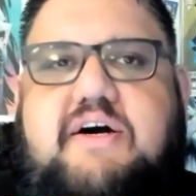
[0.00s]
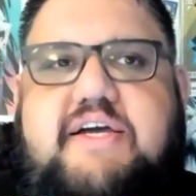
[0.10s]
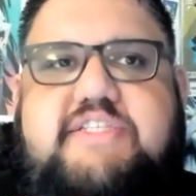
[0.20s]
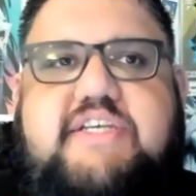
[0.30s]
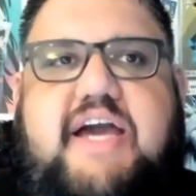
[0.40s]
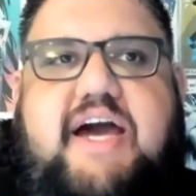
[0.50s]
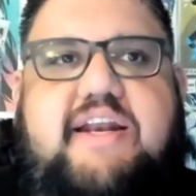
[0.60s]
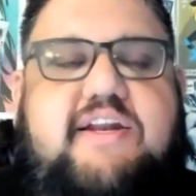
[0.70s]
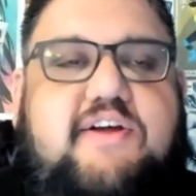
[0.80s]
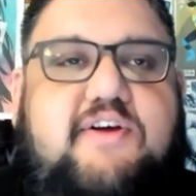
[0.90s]
It's
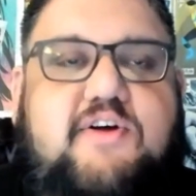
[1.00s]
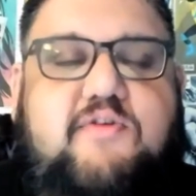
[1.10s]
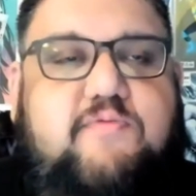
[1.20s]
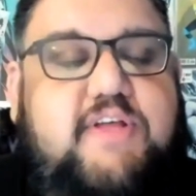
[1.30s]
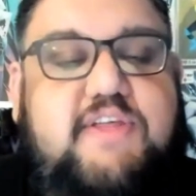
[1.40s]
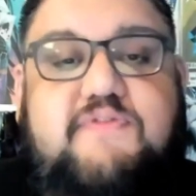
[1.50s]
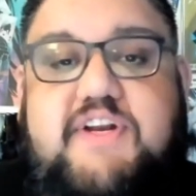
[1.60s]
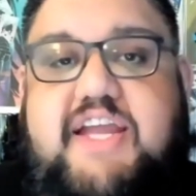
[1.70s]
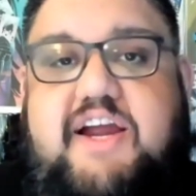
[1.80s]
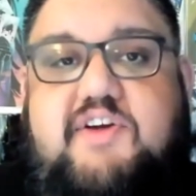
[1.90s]
got really
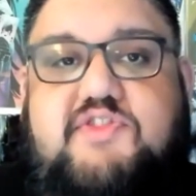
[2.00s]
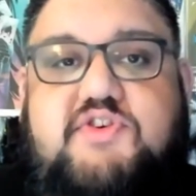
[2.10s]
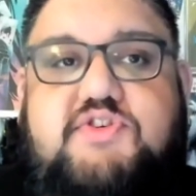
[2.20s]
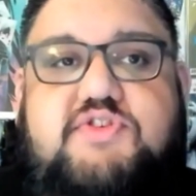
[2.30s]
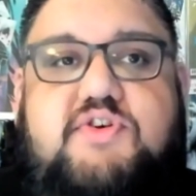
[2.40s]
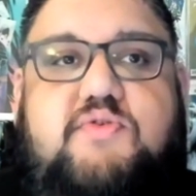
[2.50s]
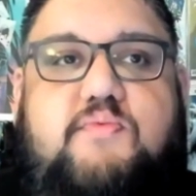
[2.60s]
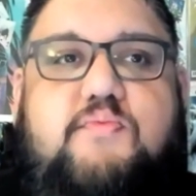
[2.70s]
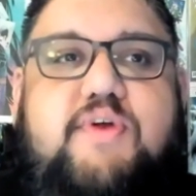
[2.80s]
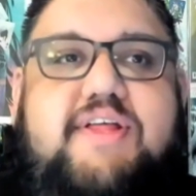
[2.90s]
fun characters,
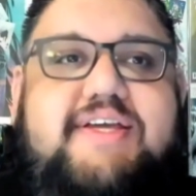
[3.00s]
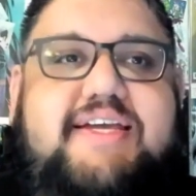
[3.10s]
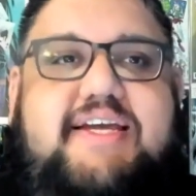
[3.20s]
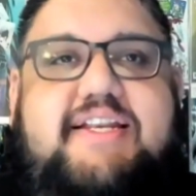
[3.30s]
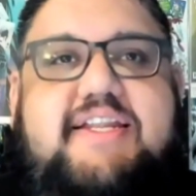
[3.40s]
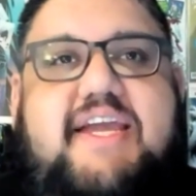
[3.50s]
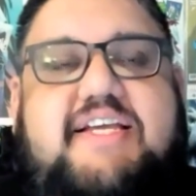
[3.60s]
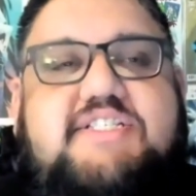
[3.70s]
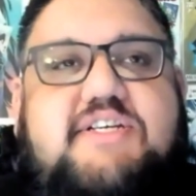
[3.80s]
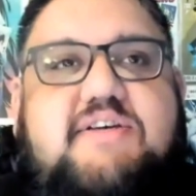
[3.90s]
really
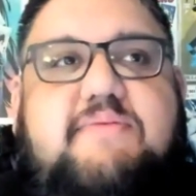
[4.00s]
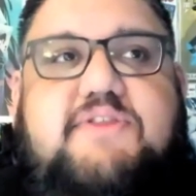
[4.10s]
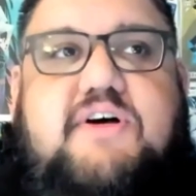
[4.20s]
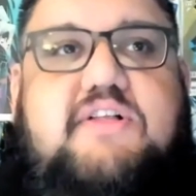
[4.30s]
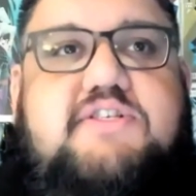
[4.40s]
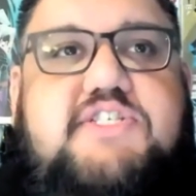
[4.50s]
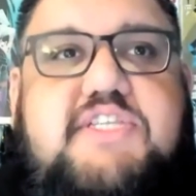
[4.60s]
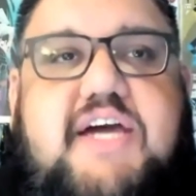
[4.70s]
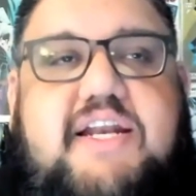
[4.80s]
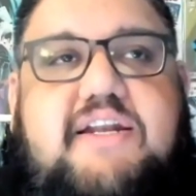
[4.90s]
engaging
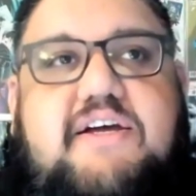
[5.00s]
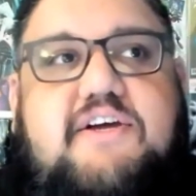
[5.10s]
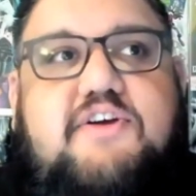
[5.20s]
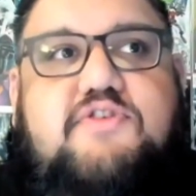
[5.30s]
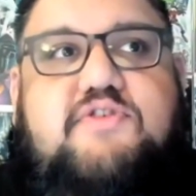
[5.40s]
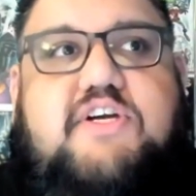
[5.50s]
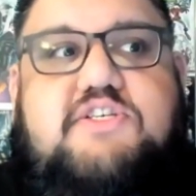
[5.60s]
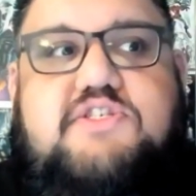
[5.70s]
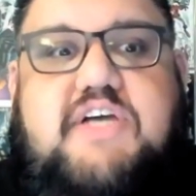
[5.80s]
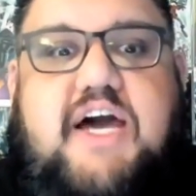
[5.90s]
mythology that you
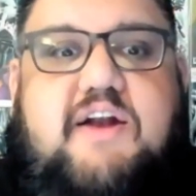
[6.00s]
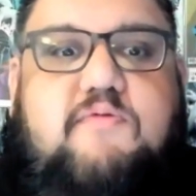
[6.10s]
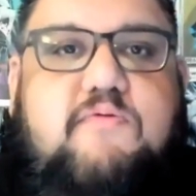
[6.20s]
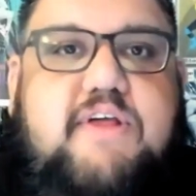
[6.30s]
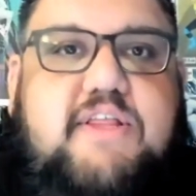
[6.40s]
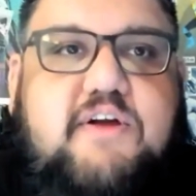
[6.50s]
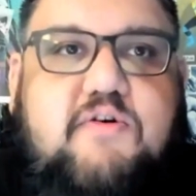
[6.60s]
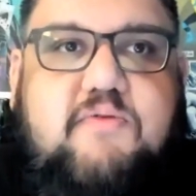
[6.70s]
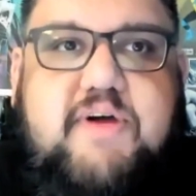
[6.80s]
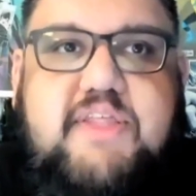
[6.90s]
can just kind of really
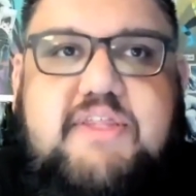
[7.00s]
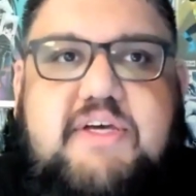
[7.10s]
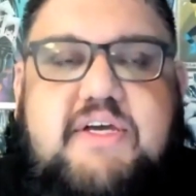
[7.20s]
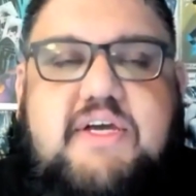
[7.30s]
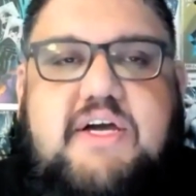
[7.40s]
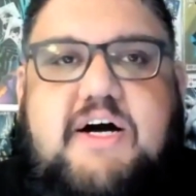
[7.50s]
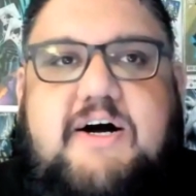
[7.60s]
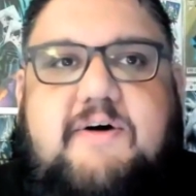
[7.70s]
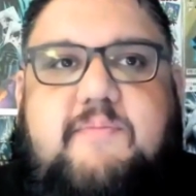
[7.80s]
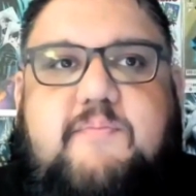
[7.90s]
go with.
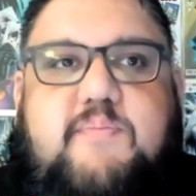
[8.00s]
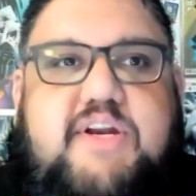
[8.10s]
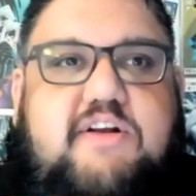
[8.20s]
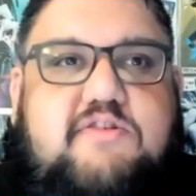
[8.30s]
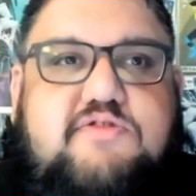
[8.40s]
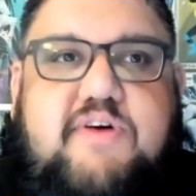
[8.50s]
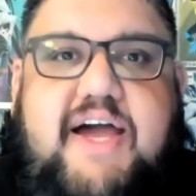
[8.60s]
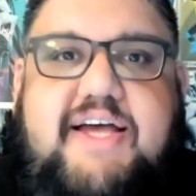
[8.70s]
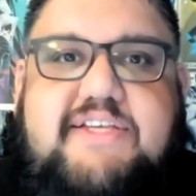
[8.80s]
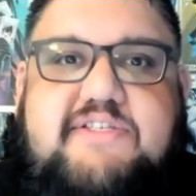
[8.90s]
But it also
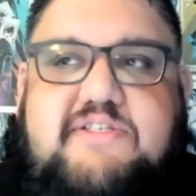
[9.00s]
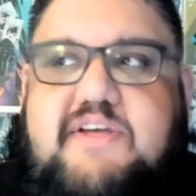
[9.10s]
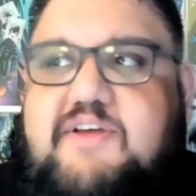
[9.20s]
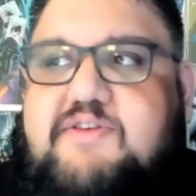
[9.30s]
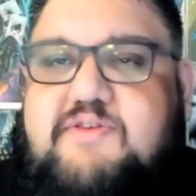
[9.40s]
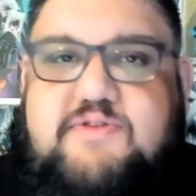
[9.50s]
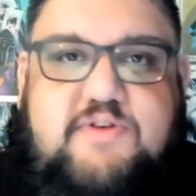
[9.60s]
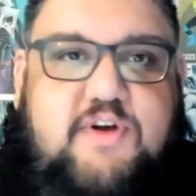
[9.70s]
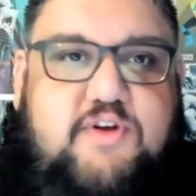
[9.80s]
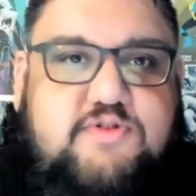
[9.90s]
has
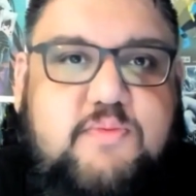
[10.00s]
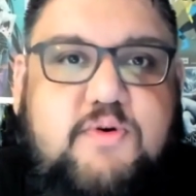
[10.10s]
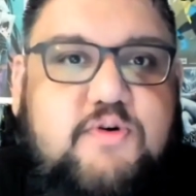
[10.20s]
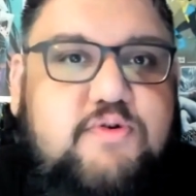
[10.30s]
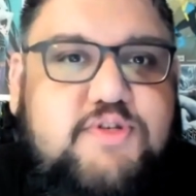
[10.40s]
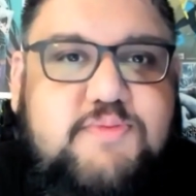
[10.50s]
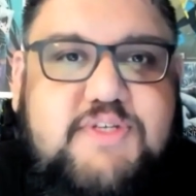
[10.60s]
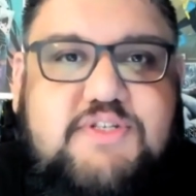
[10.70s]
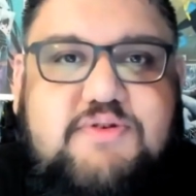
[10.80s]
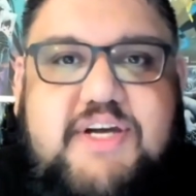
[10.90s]
some gruesome
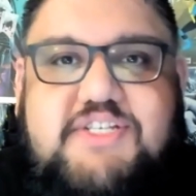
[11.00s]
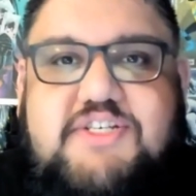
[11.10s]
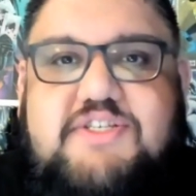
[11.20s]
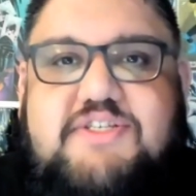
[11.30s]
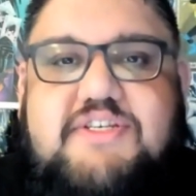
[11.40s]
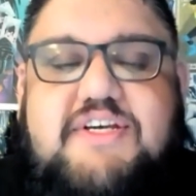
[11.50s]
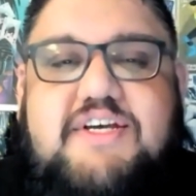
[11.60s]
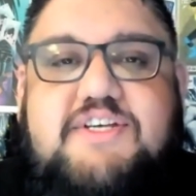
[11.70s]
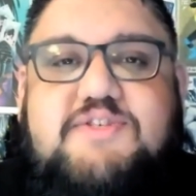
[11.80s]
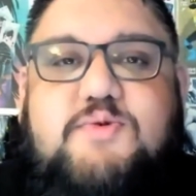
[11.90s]
situations,
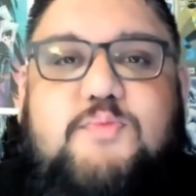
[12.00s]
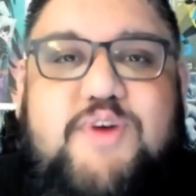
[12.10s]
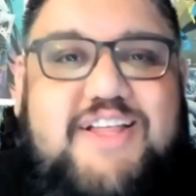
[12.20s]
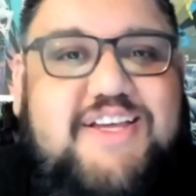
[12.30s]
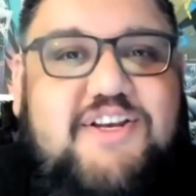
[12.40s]
some really